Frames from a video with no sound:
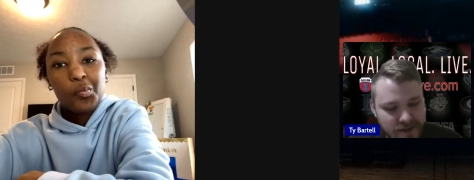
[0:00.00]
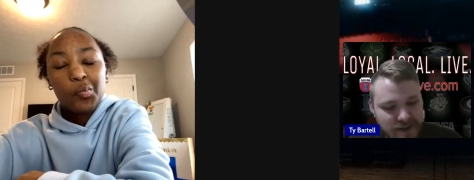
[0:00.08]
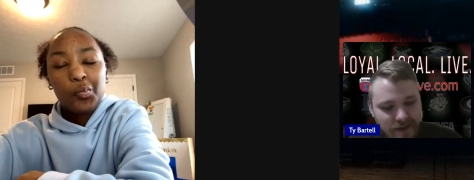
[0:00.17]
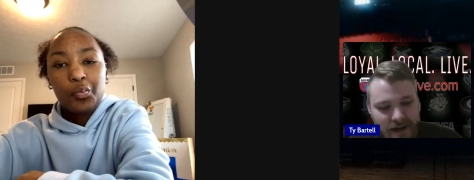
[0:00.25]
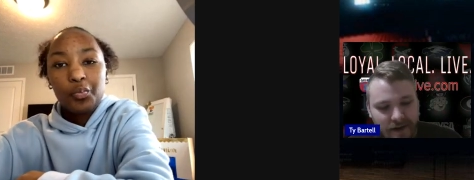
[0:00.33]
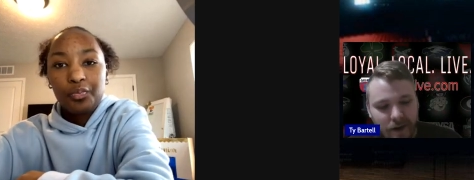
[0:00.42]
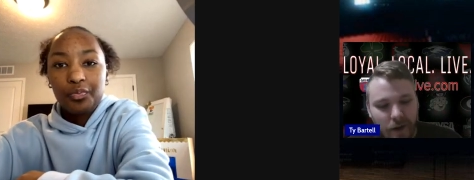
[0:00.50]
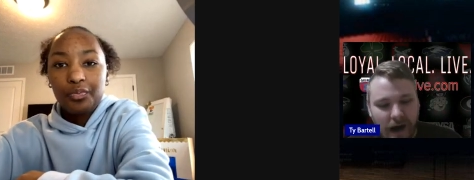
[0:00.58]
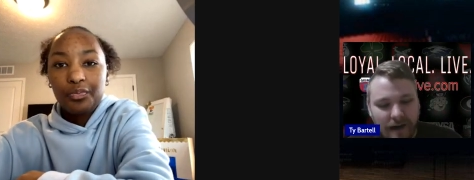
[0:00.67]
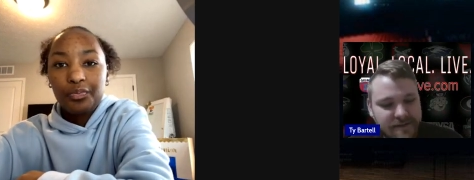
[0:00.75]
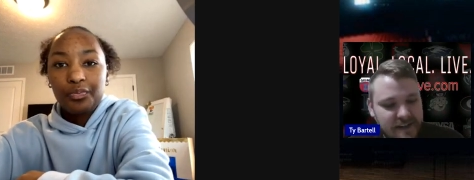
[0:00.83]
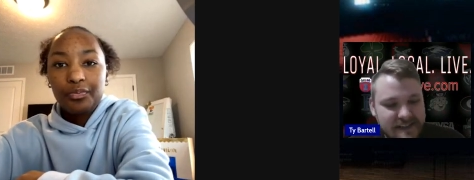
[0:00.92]
Speaker 1: too, and I know
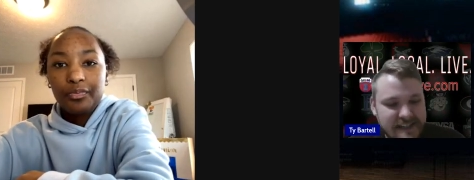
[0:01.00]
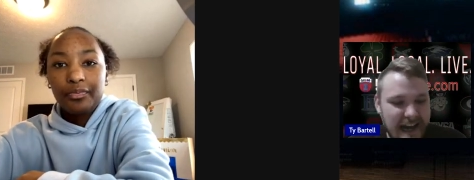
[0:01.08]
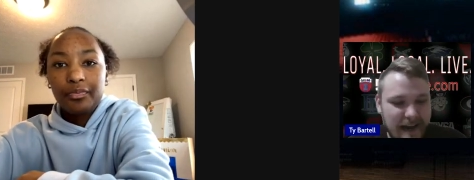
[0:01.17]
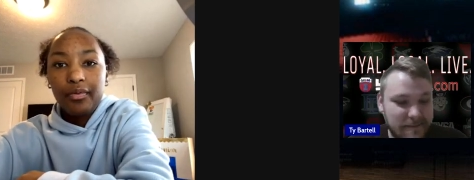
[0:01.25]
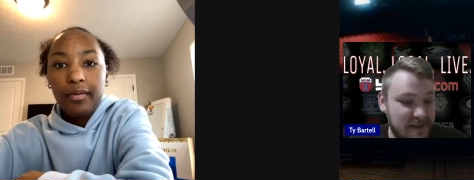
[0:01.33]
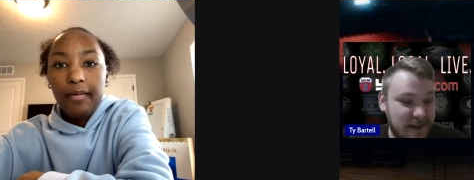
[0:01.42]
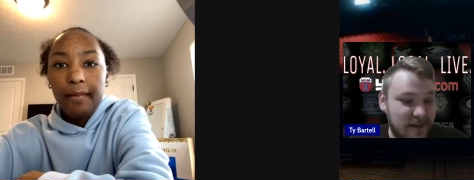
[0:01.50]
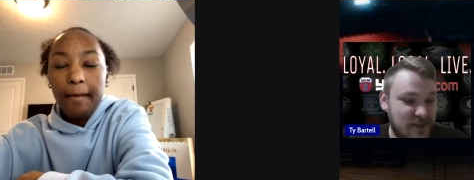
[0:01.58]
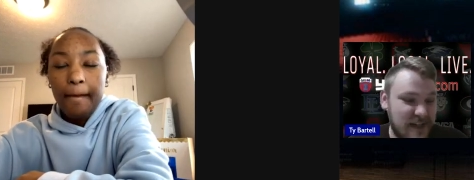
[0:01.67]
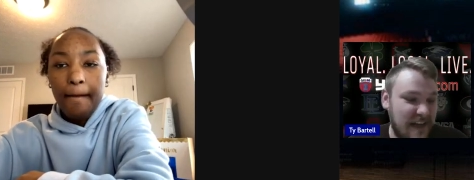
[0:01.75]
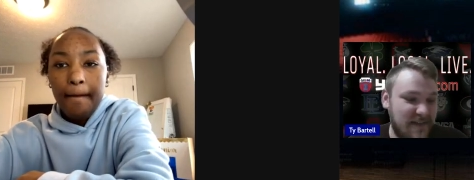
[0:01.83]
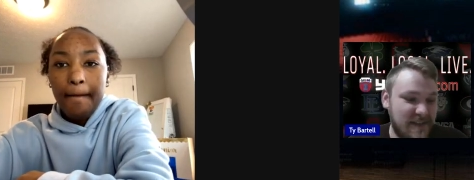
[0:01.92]
oftentimes Coach
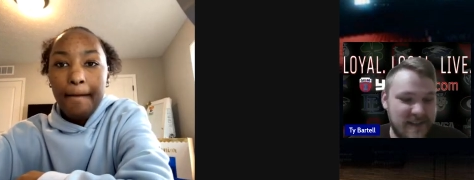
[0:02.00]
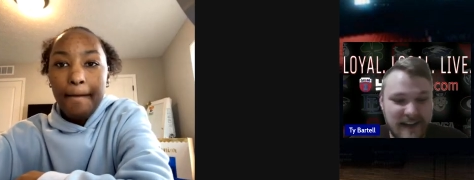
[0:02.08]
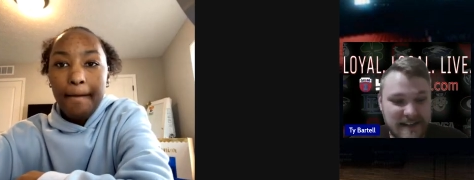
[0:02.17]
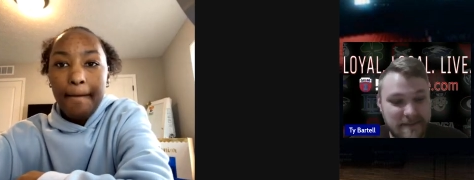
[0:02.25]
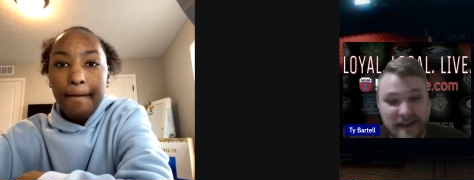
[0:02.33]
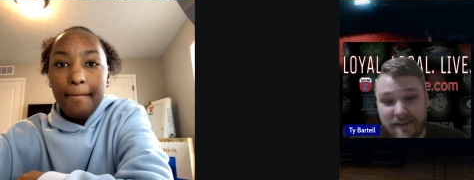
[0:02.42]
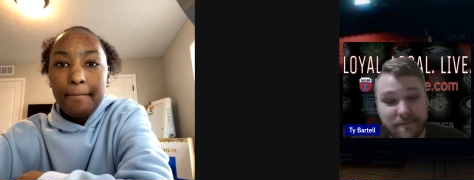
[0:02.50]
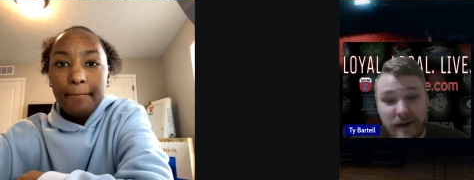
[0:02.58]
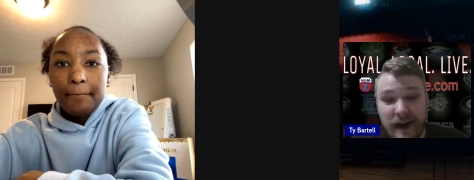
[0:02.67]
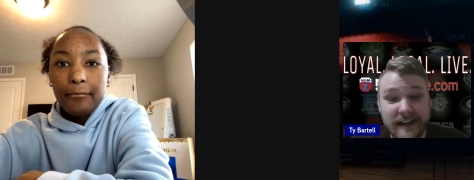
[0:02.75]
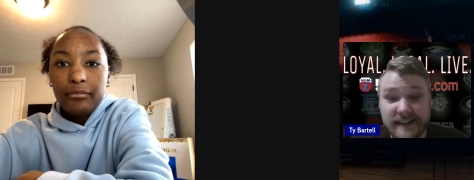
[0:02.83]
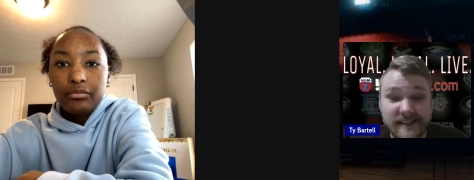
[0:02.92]
Davis talks about if
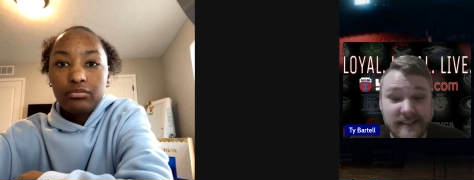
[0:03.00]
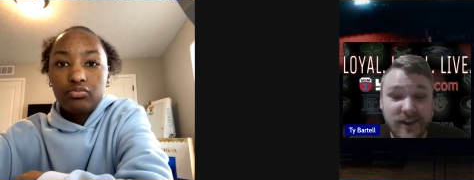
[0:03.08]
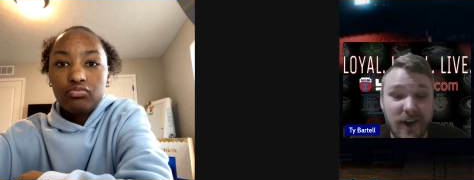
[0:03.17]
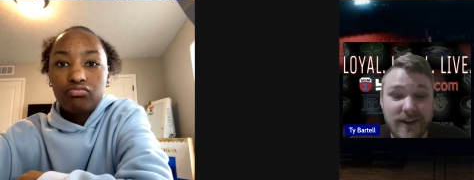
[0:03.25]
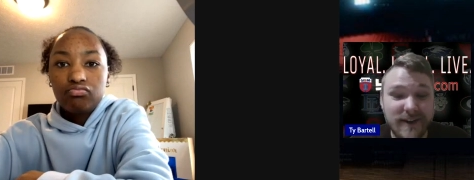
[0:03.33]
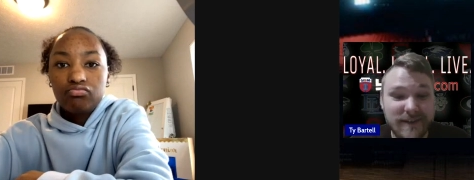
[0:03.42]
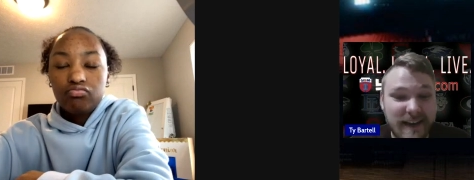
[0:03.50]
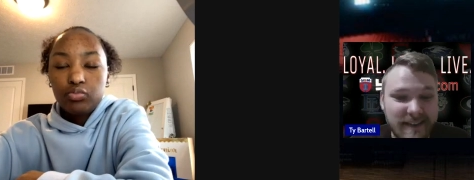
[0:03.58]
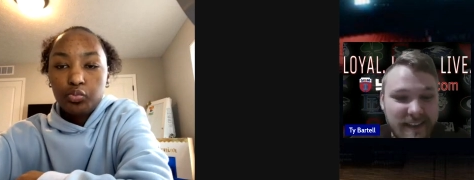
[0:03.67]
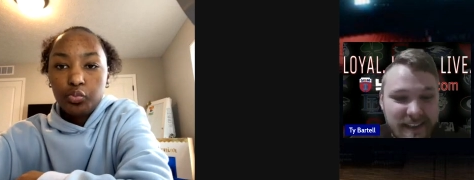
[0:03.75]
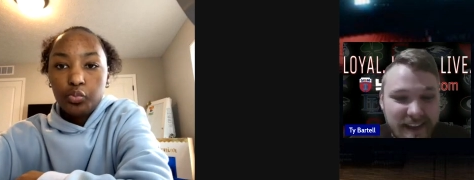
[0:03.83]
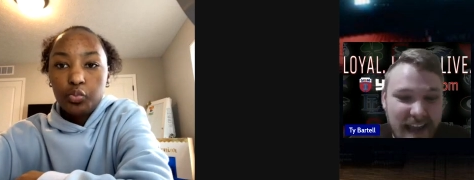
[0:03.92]
Practice is harder than
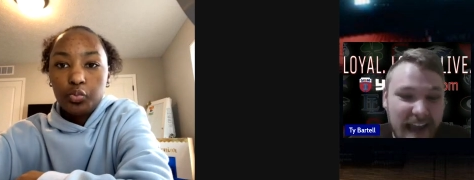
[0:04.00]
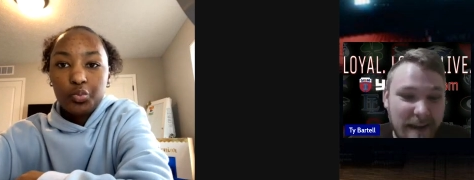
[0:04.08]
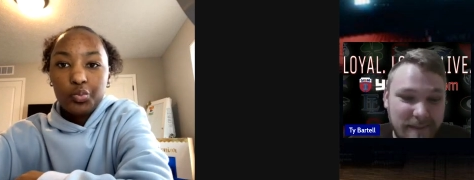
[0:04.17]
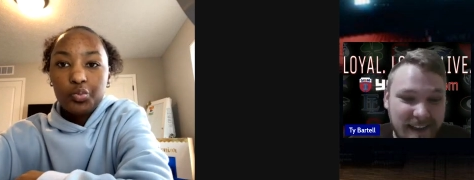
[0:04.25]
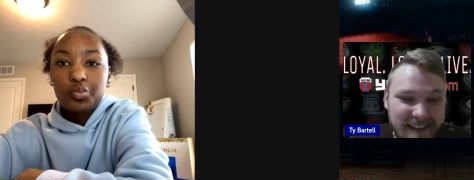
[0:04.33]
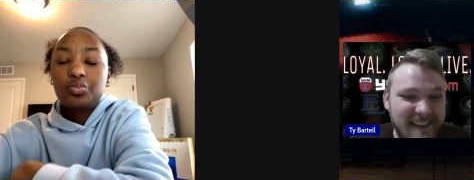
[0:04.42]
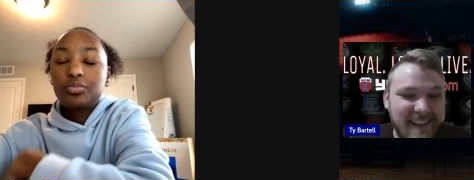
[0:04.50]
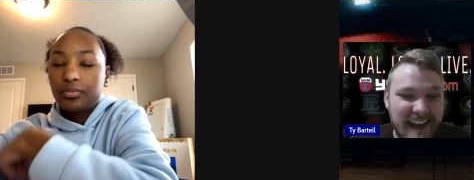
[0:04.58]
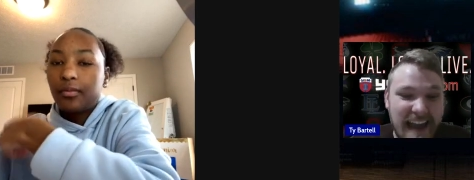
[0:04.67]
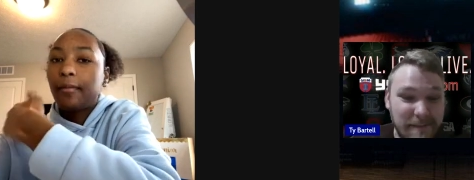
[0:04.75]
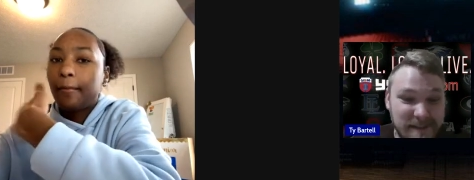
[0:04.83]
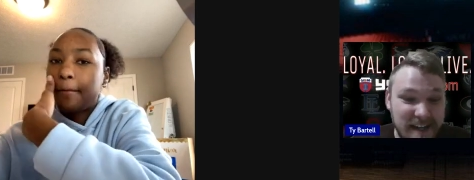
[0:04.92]
than the game. Then the
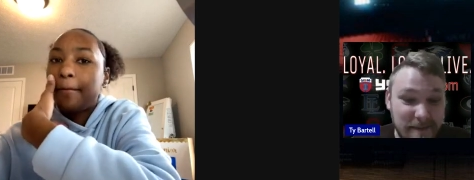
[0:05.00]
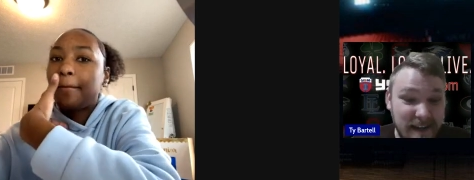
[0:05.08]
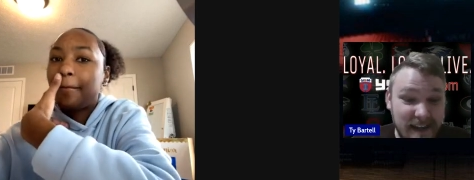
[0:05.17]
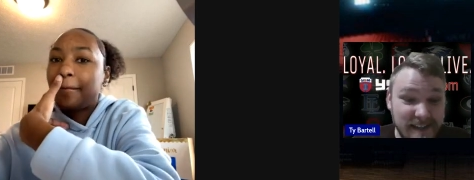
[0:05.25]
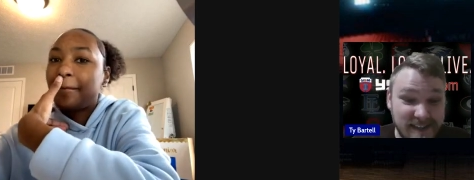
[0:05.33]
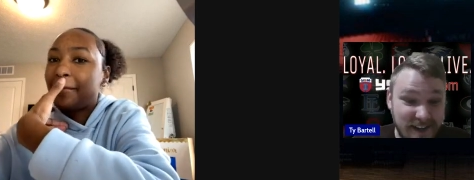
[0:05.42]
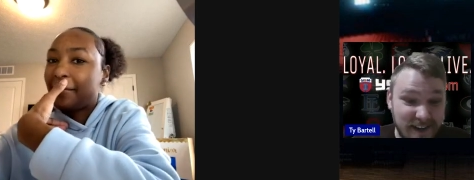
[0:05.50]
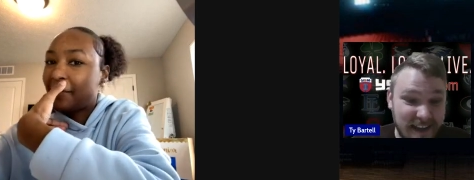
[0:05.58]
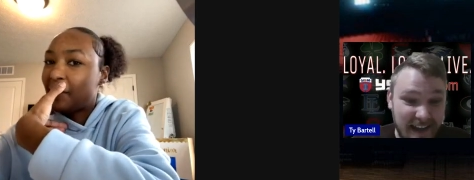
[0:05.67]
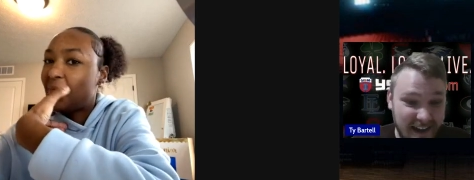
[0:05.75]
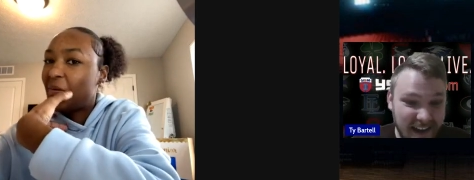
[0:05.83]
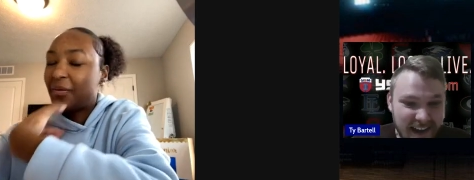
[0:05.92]
game's going to be easier
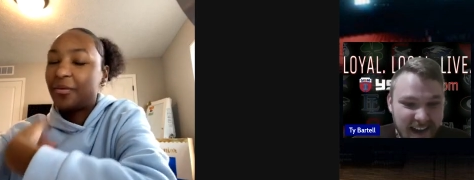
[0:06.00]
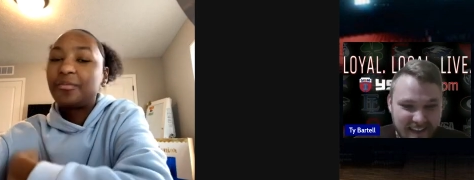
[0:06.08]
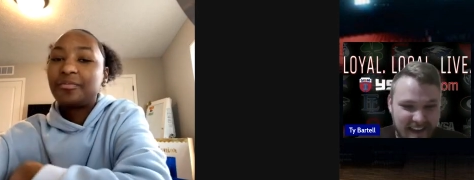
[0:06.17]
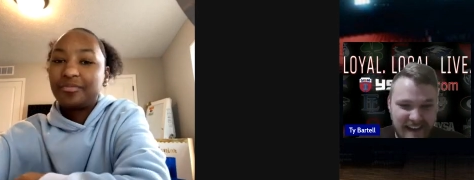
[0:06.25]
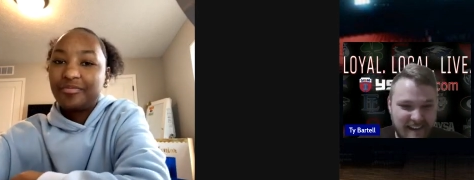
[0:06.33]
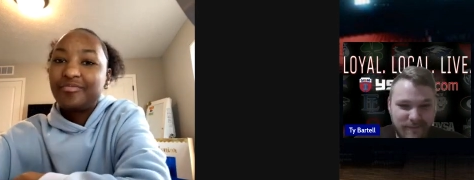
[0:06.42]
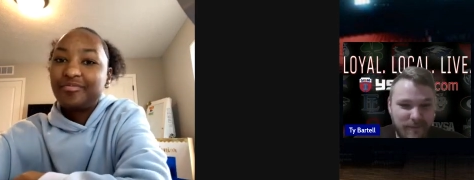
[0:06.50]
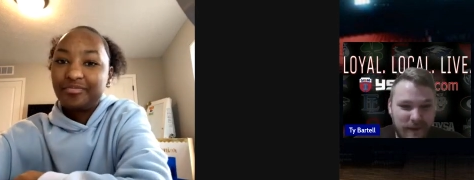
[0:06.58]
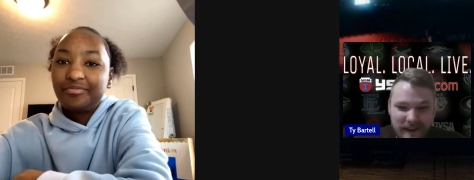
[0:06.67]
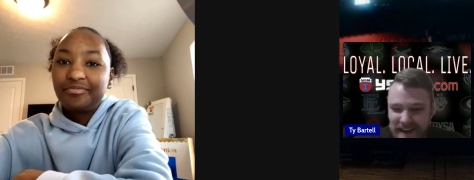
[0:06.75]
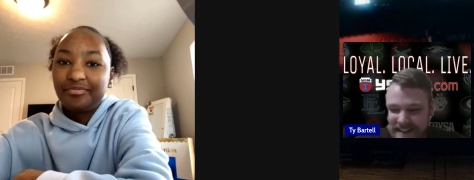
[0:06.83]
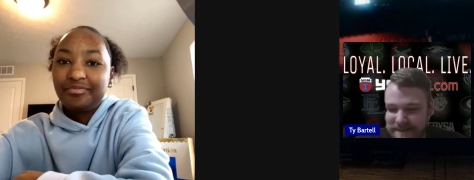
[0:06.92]
than than
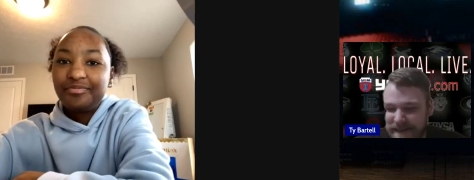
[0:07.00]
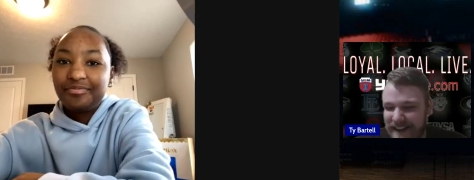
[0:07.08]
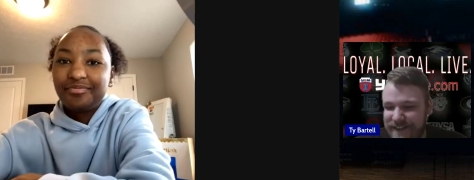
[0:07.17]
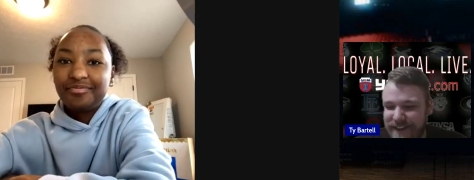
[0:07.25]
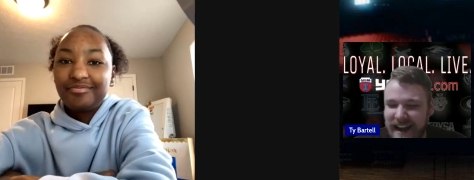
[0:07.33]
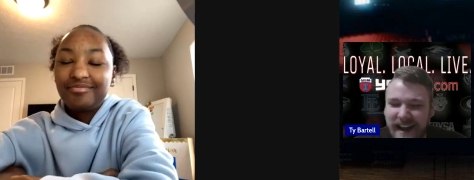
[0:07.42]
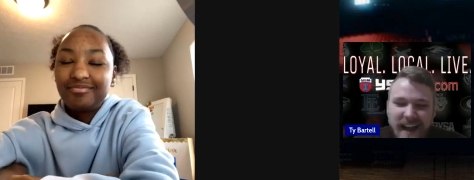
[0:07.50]
we expect, right?